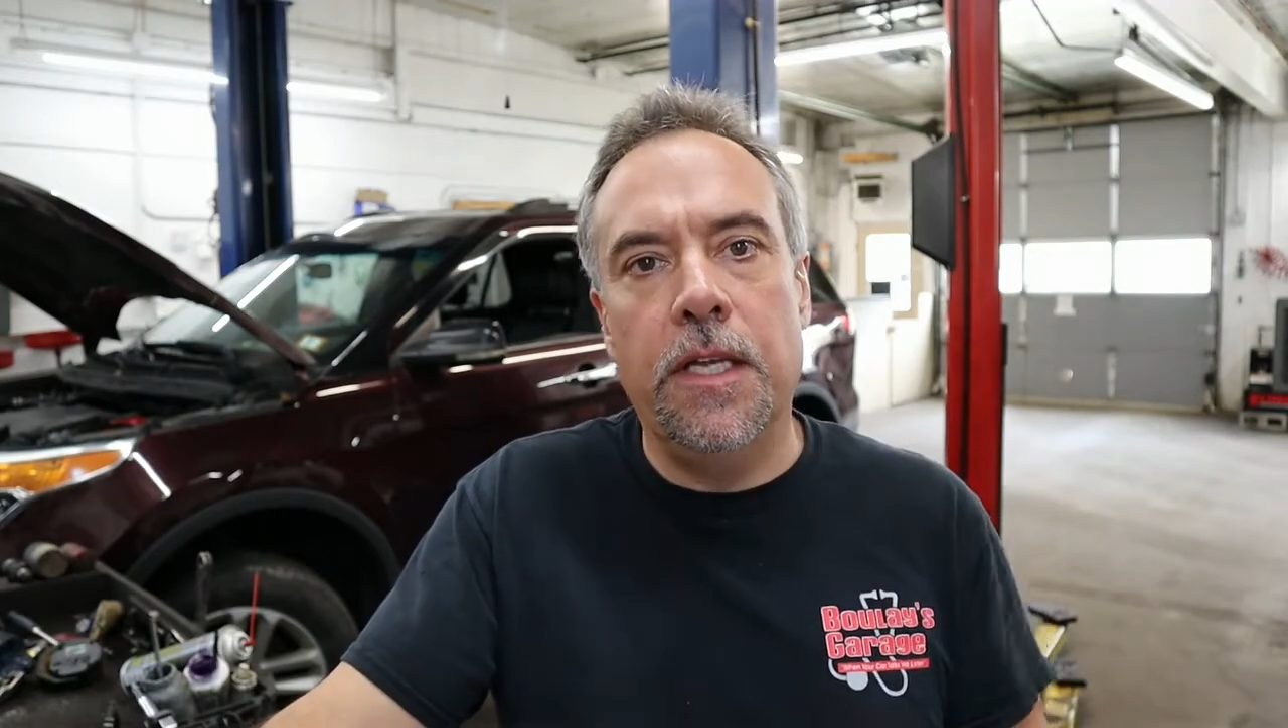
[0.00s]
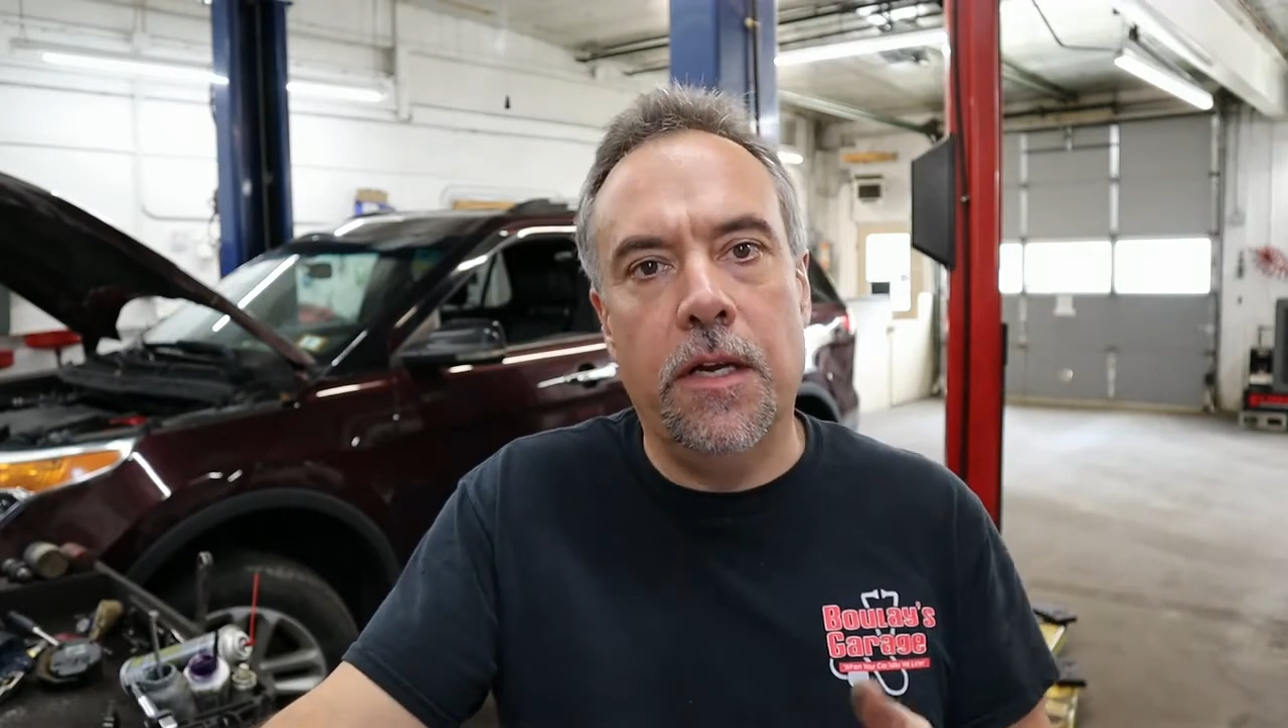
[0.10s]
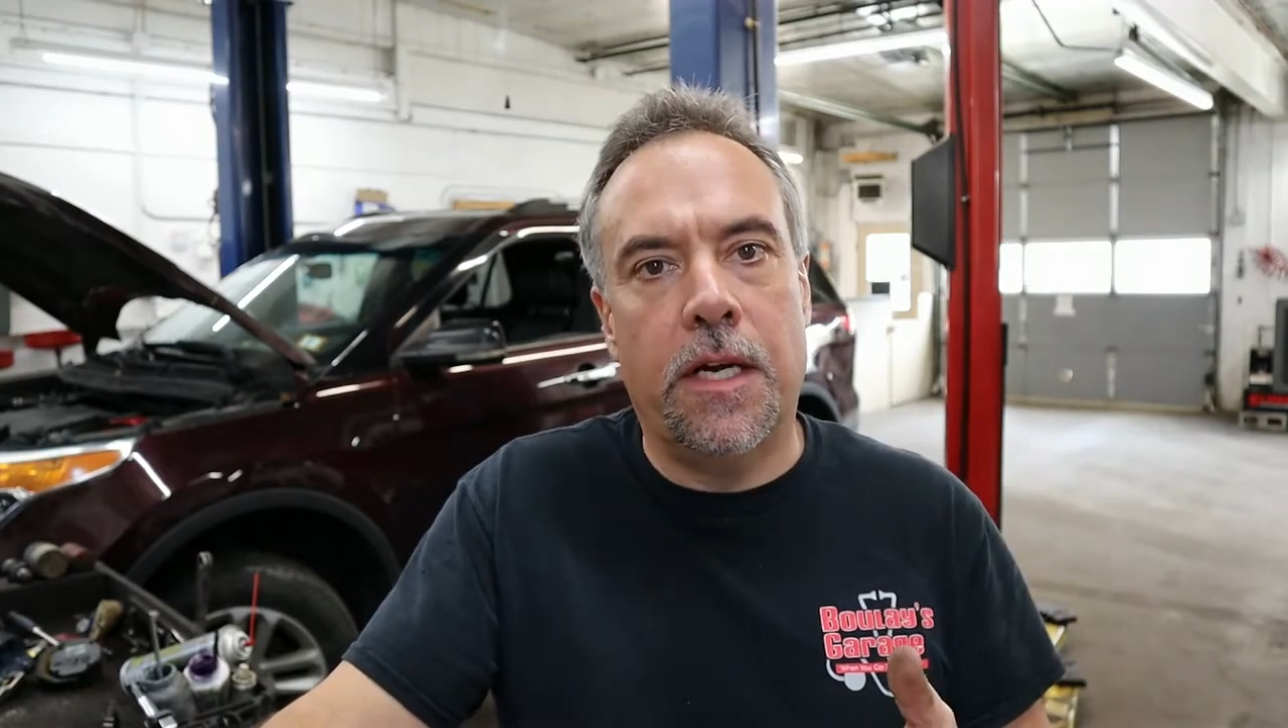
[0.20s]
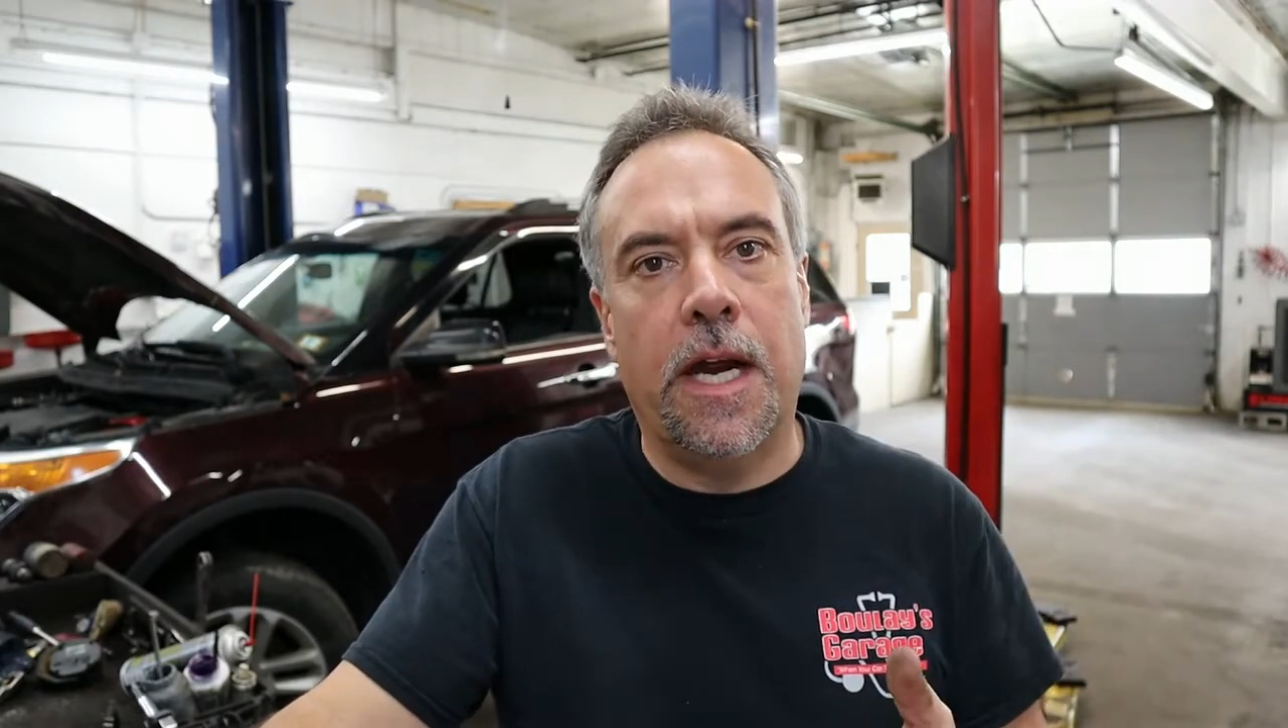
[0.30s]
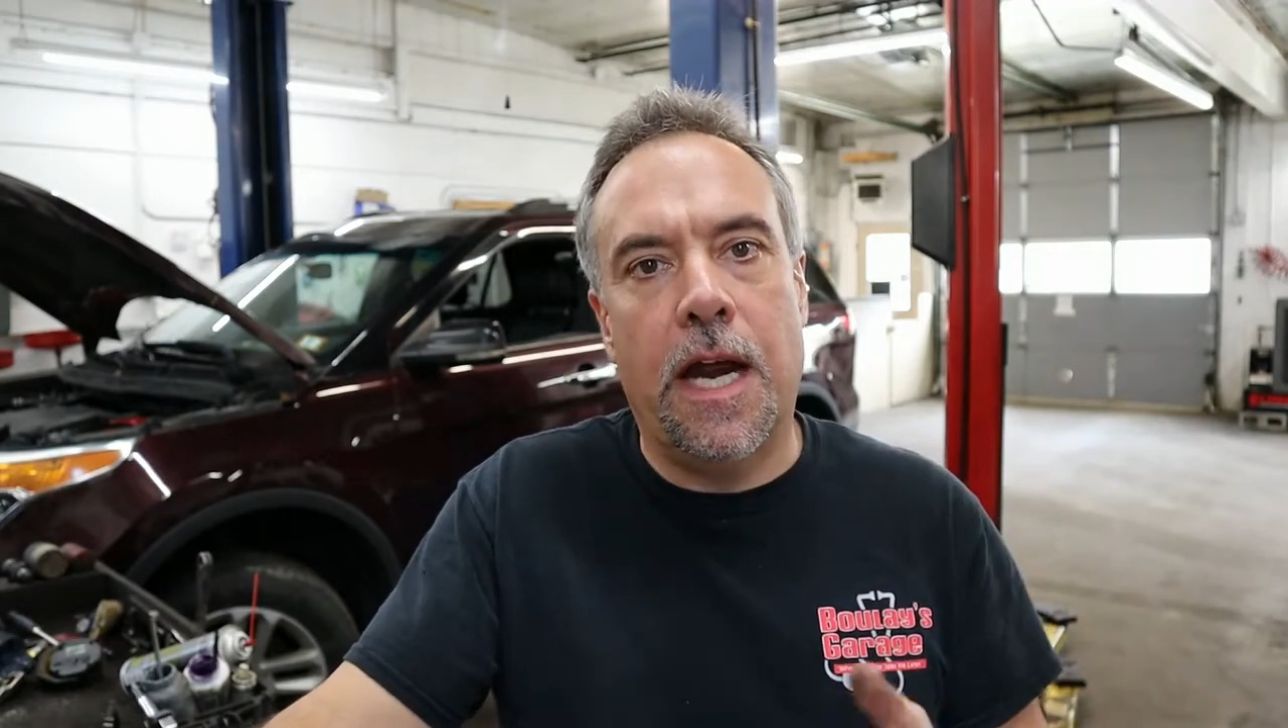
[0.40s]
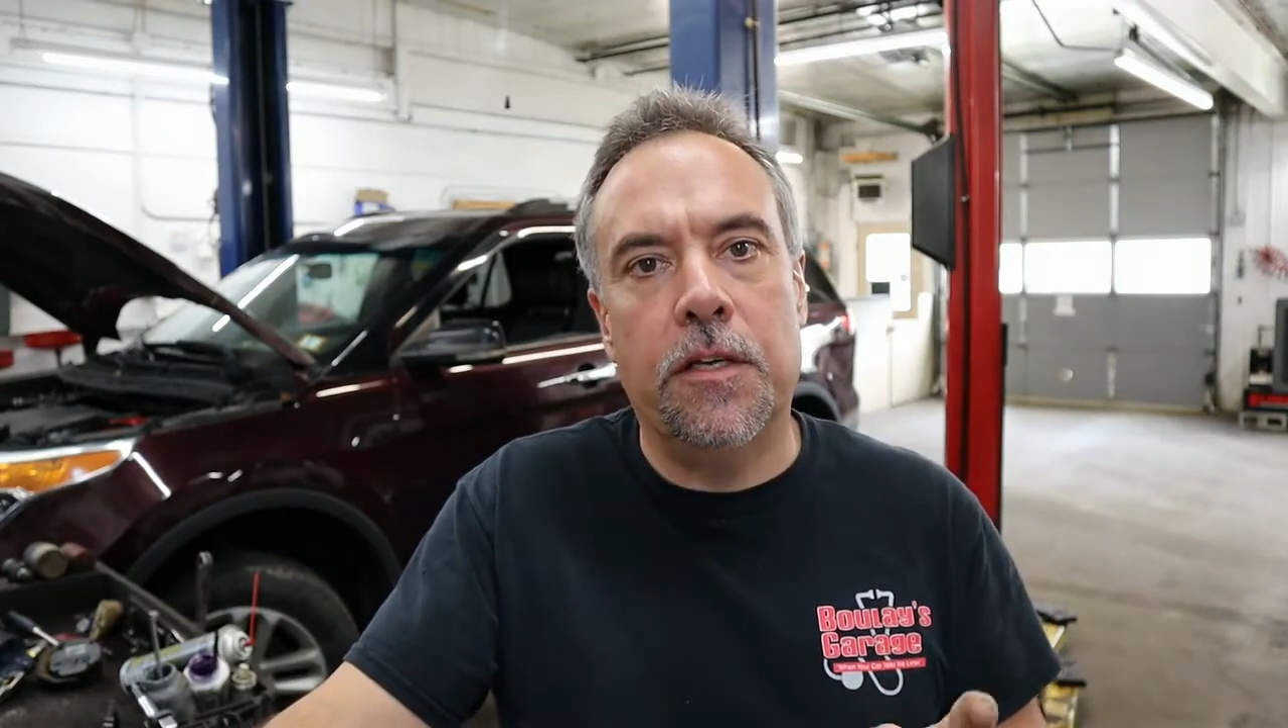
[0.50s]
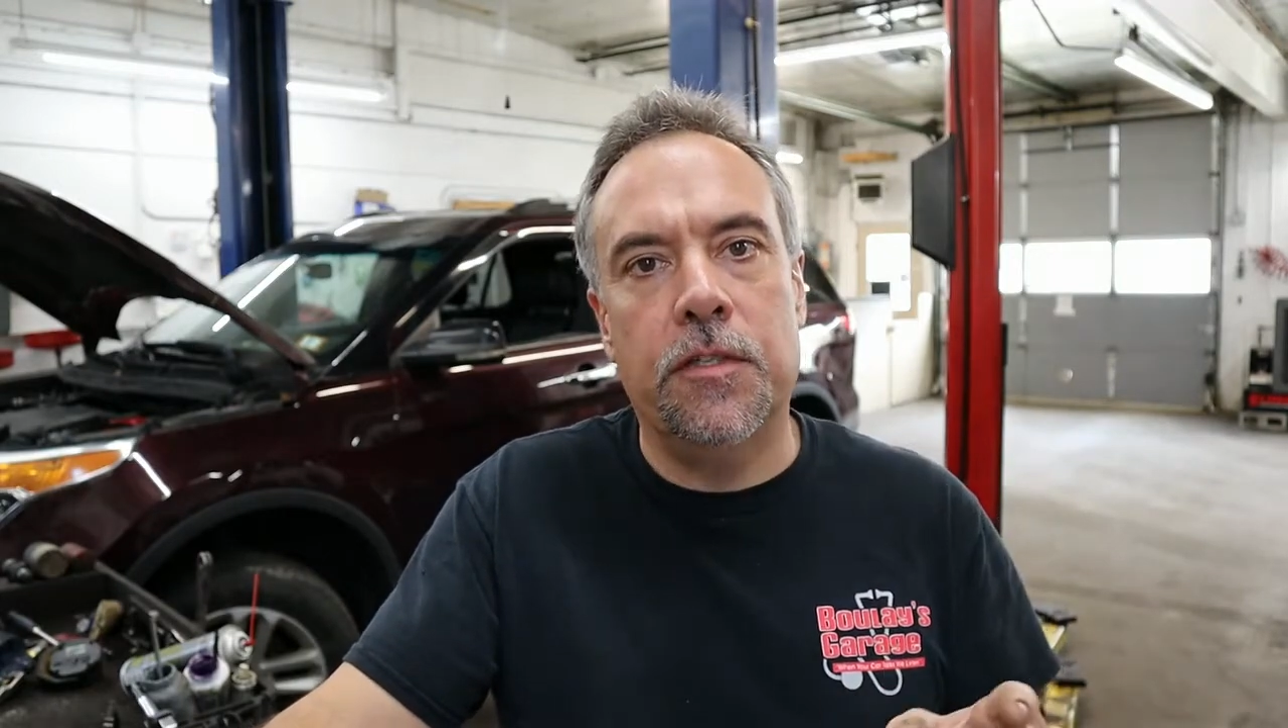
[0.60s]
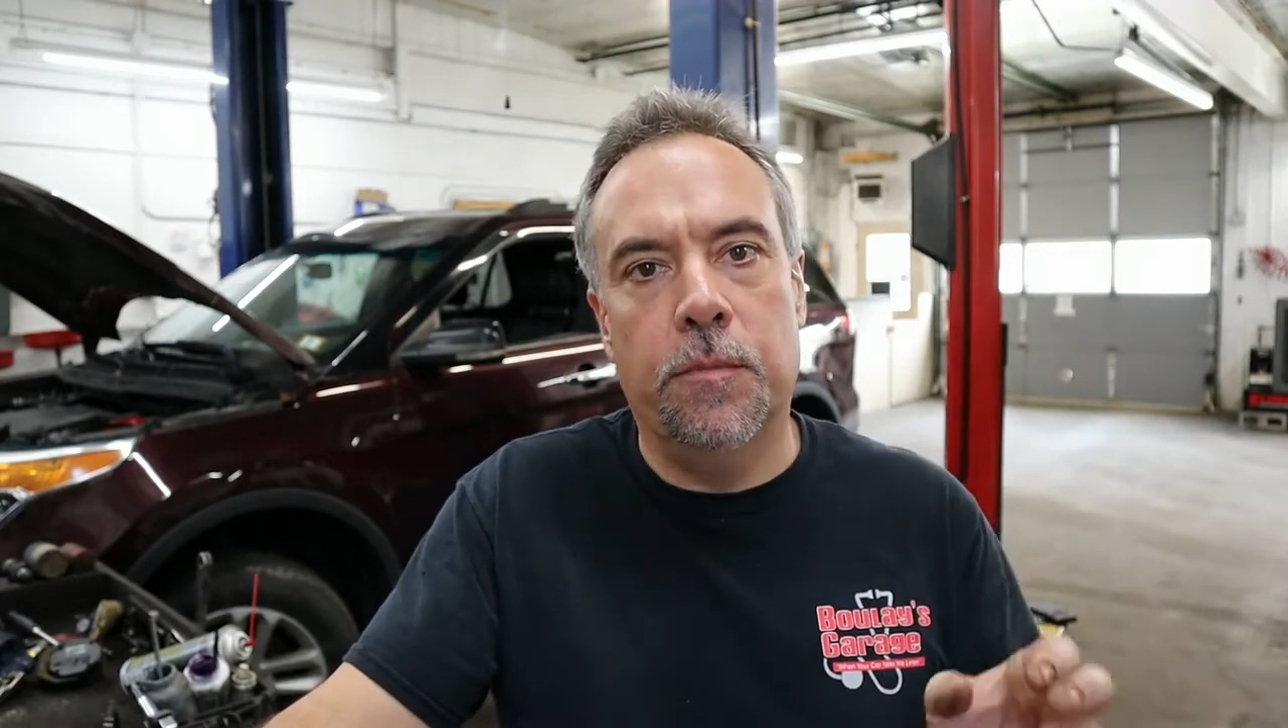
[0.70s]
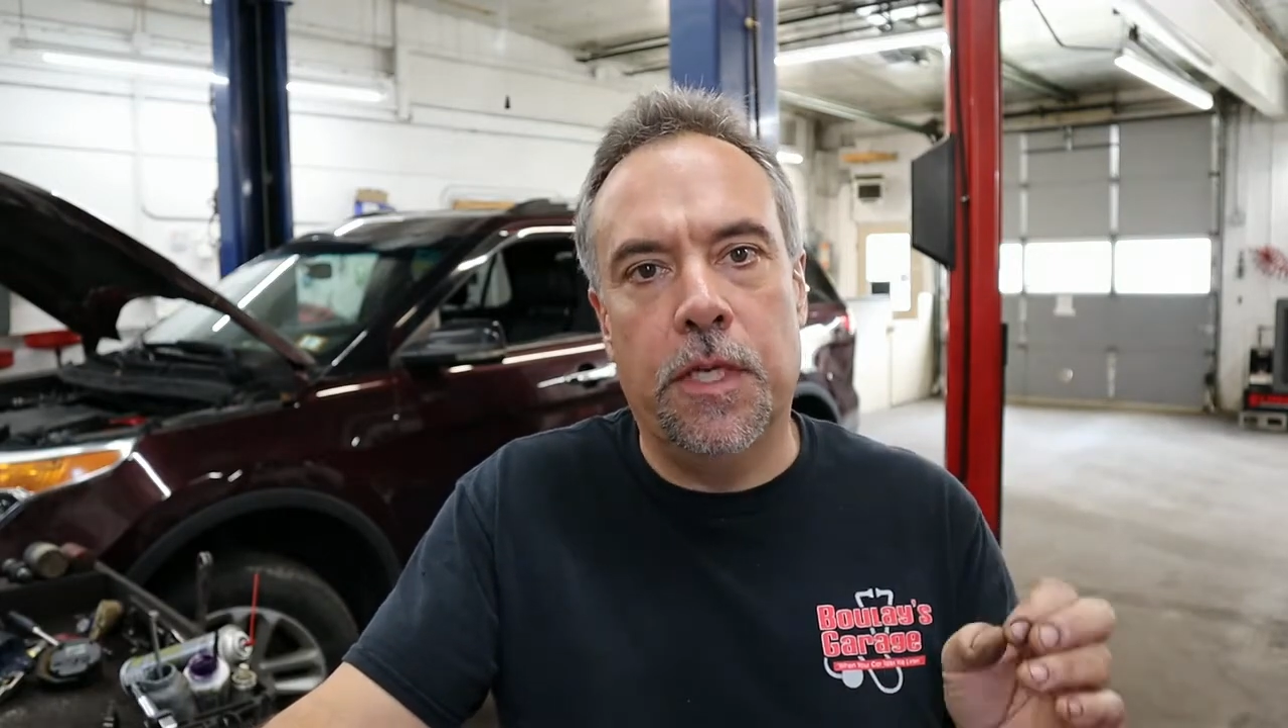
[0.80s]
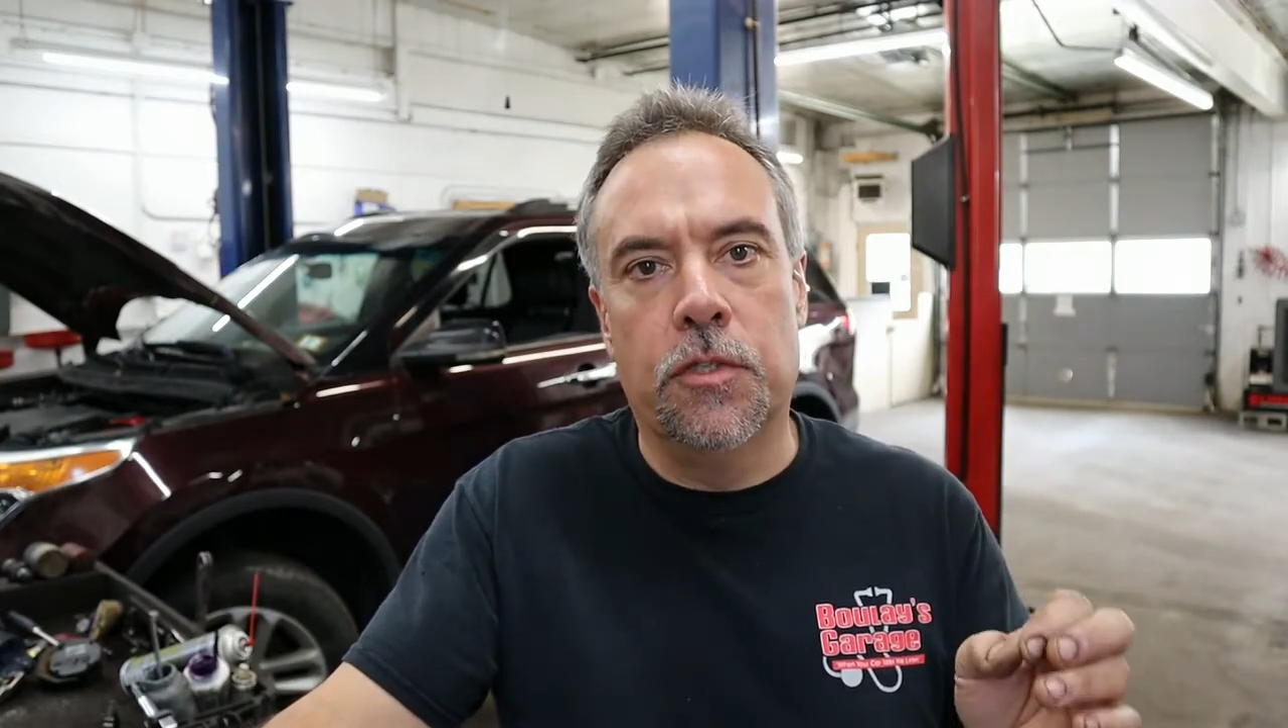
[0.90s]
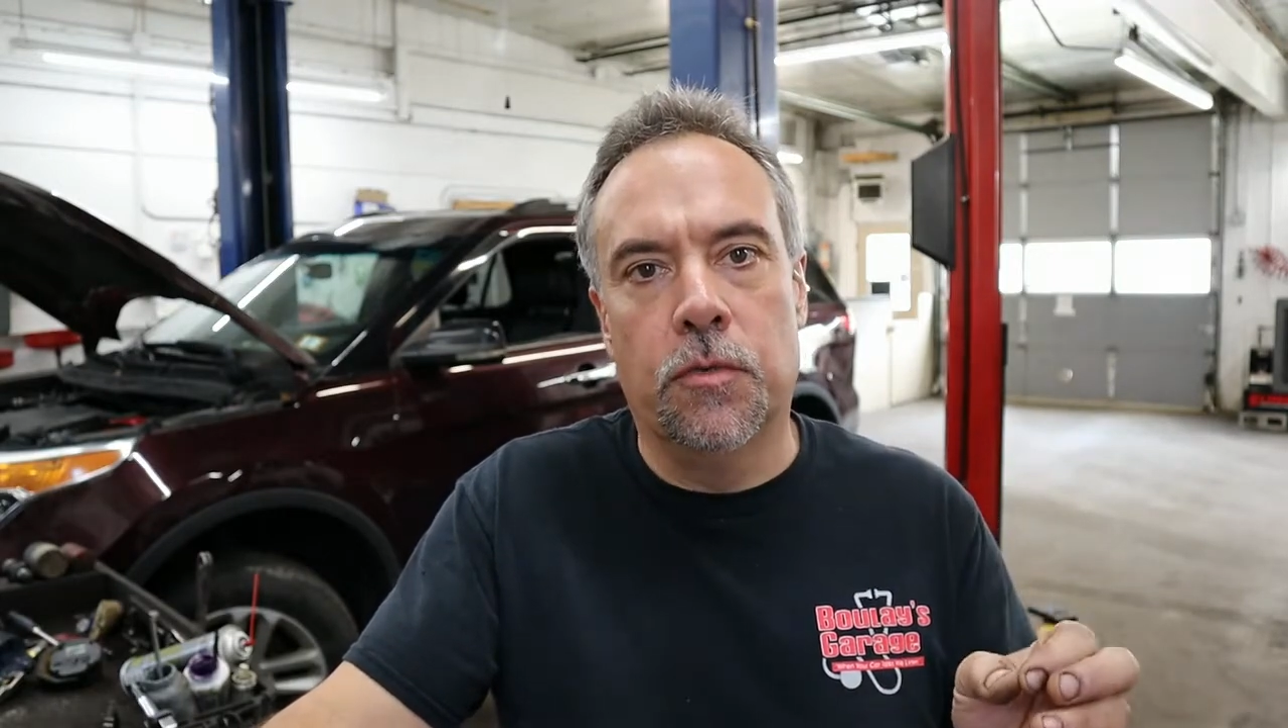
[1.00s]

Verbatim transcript: your car should be